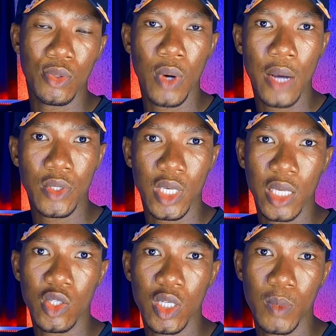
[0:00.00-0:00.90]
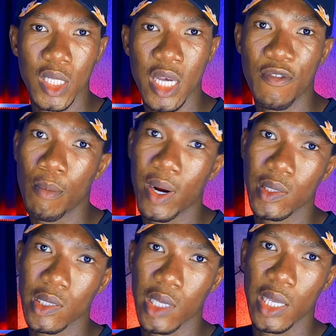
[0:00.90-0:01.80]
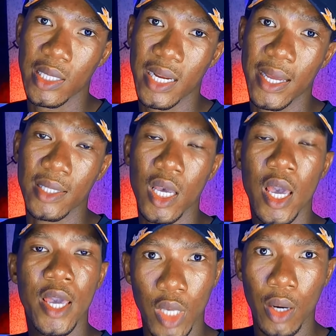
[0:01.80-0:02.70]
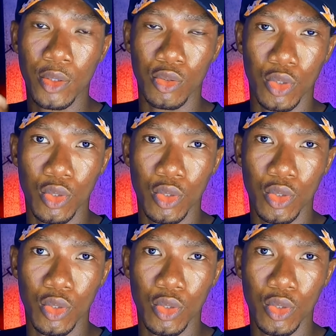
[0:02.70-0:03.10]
to know how to get cheap data for browsing the internet here on